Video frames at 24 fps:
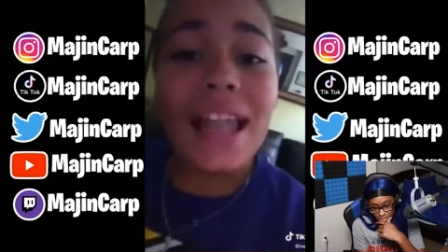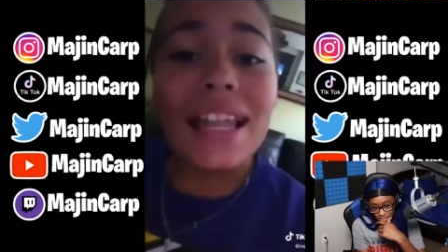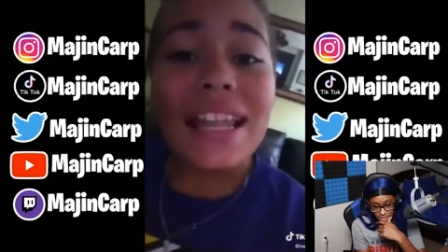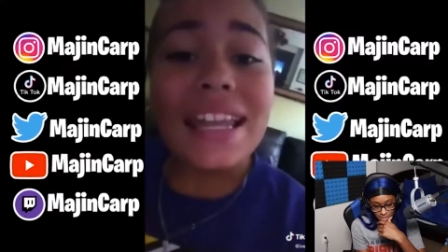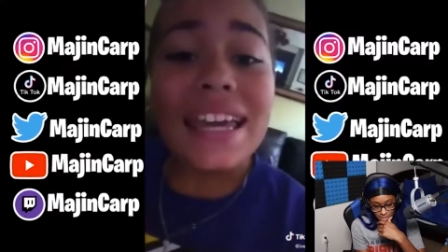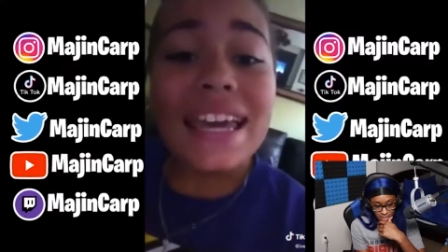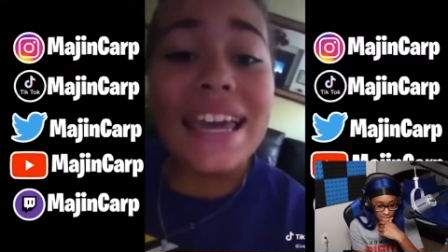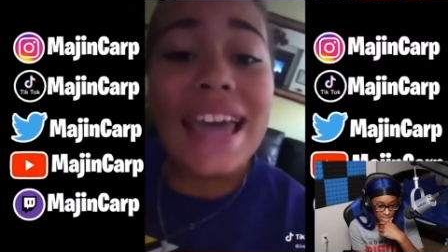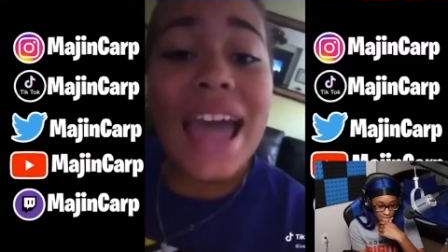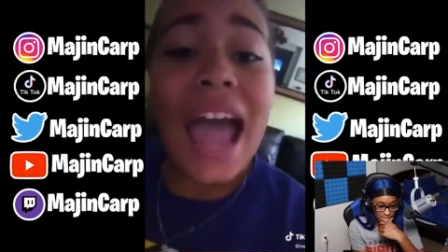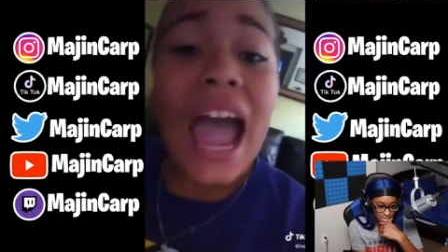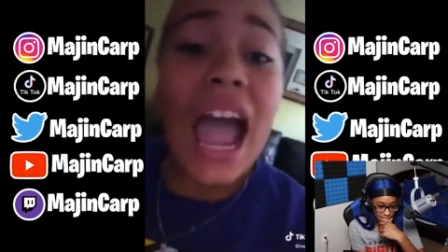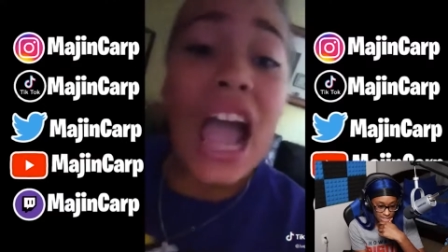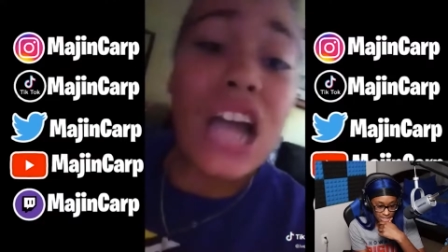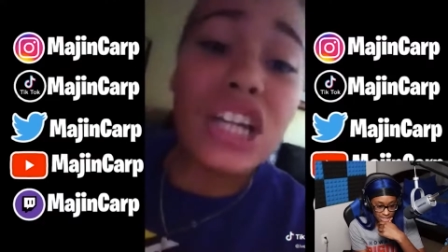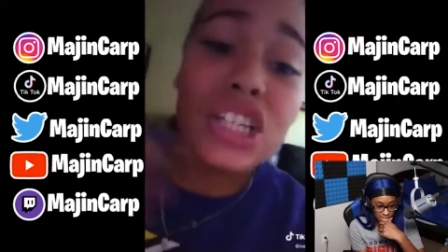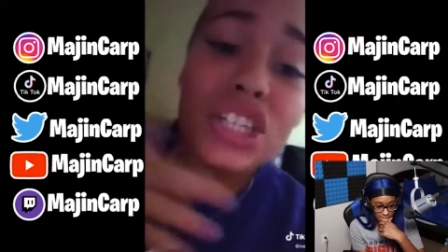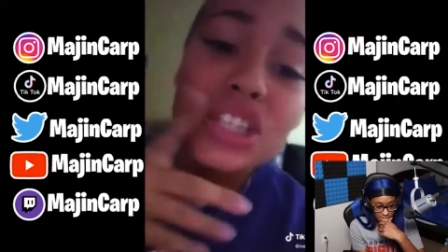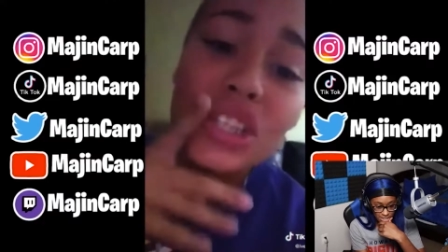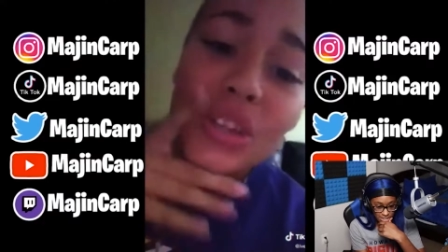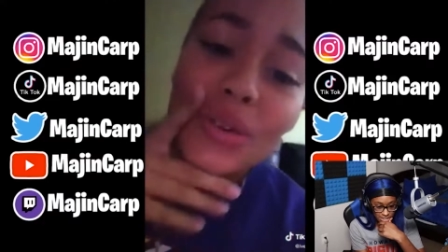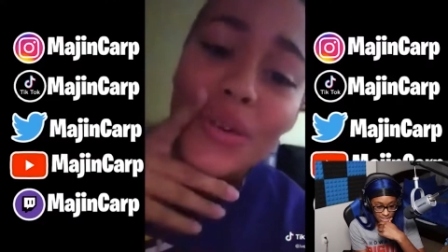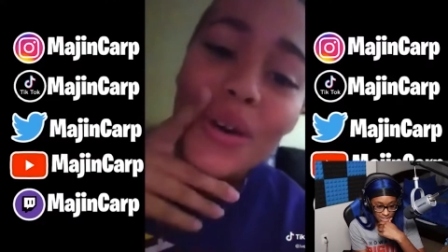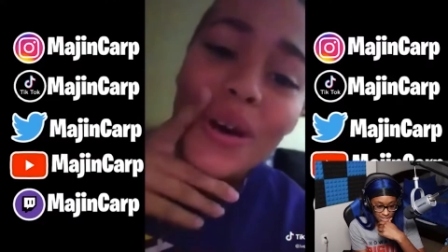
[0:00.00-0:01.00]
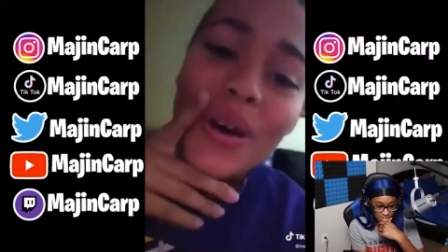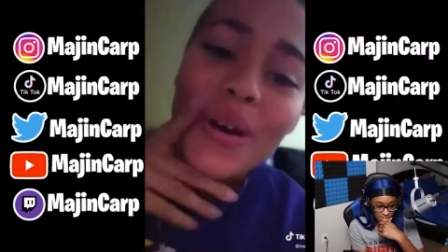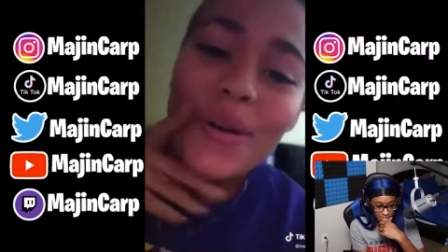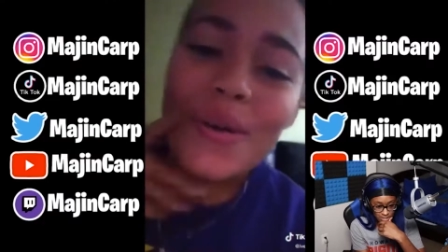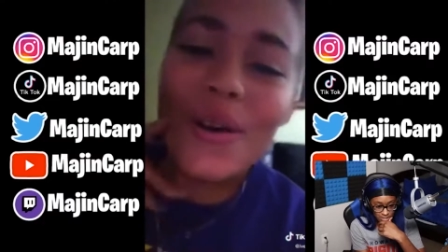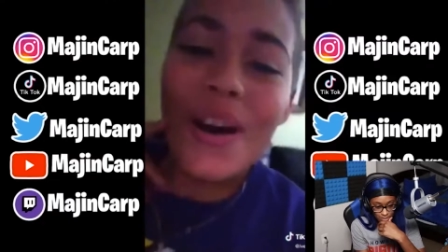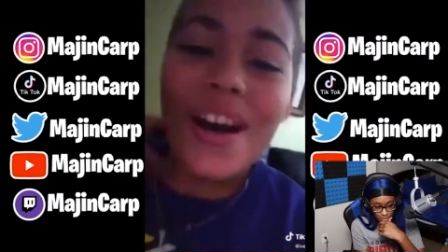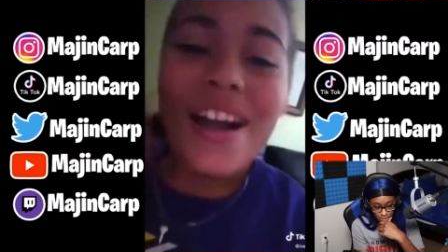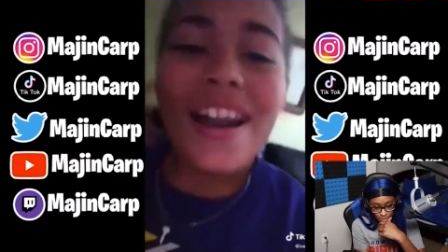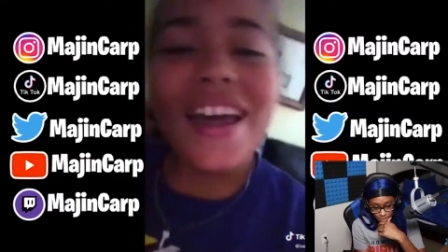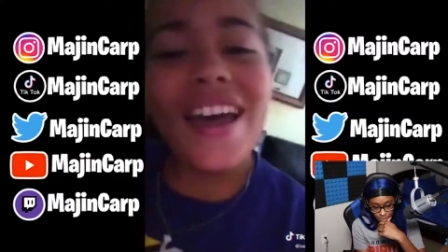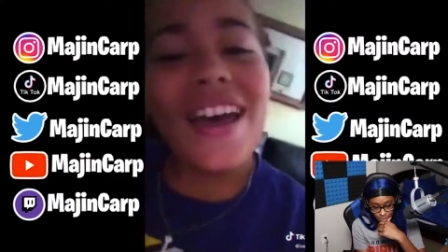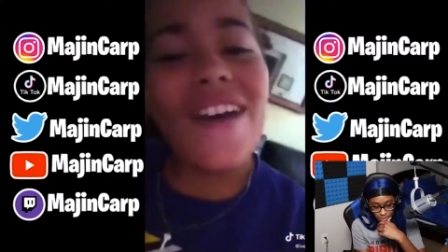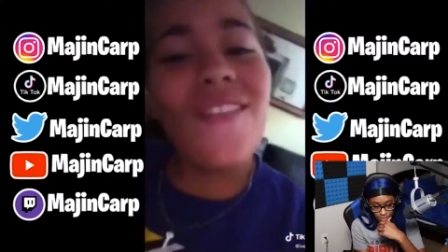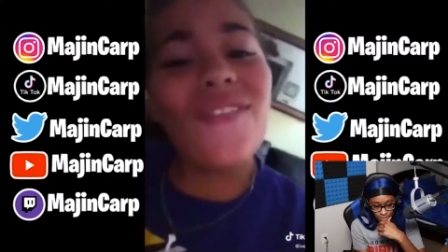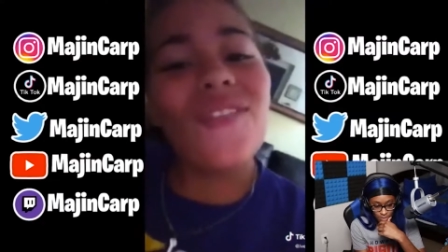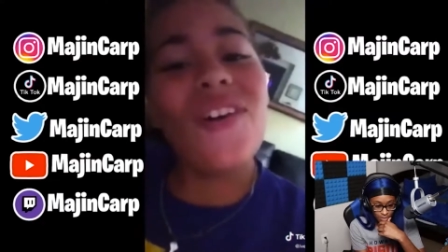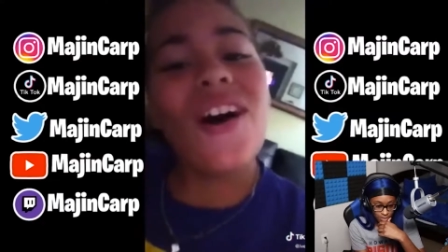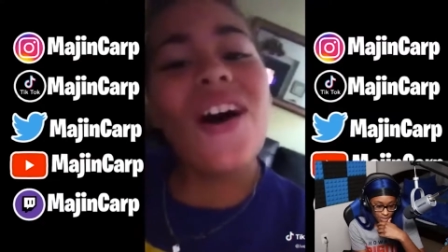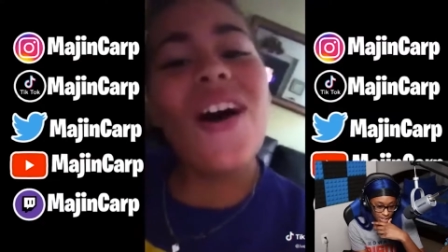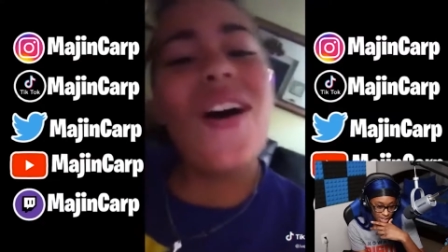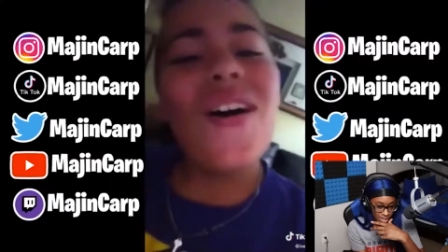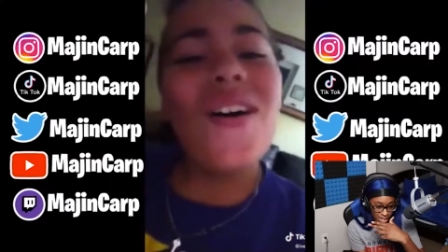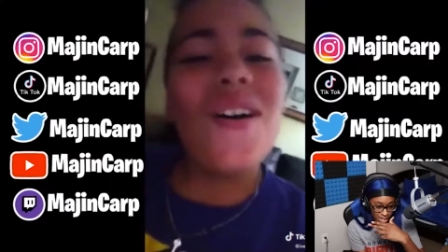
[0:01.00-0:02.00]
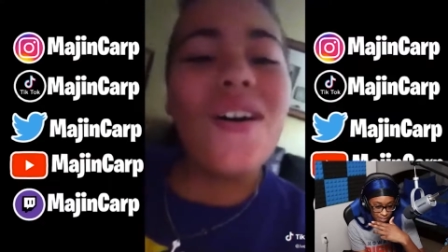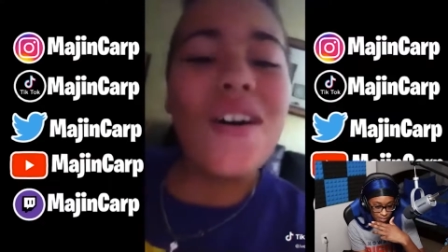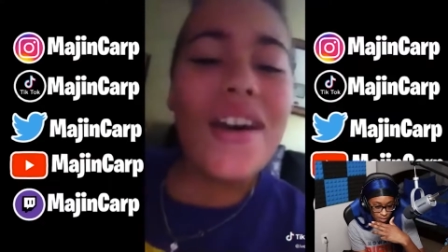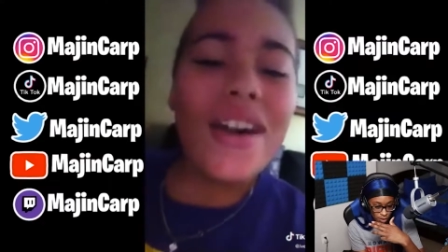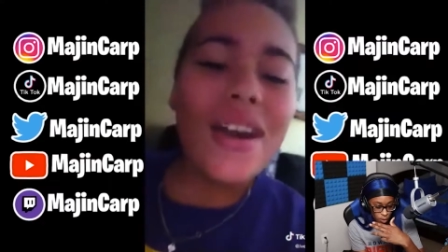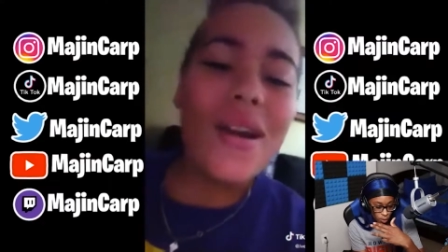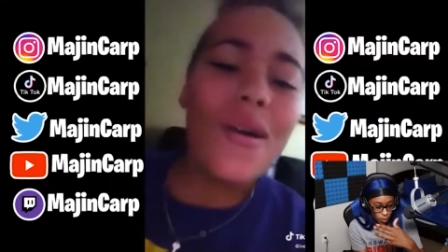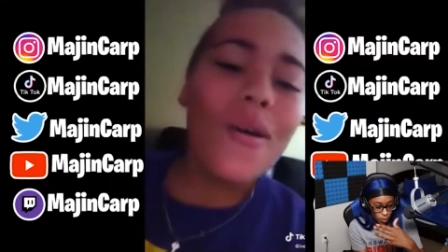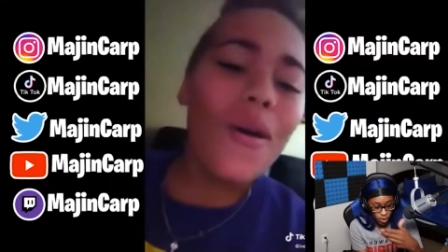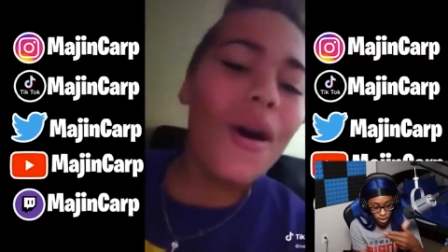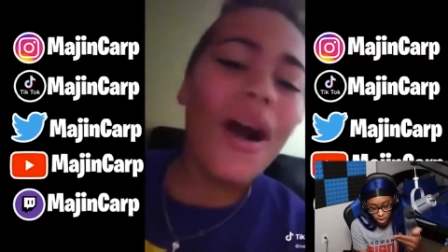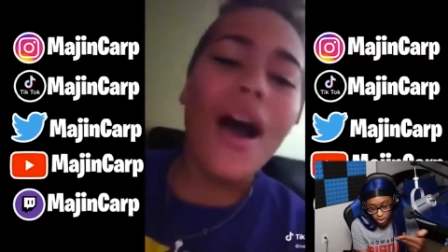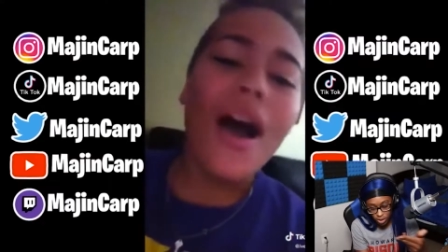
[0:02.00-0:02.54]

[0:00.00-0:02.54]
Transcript: Miley. Mm-hmm. Doing whatever we,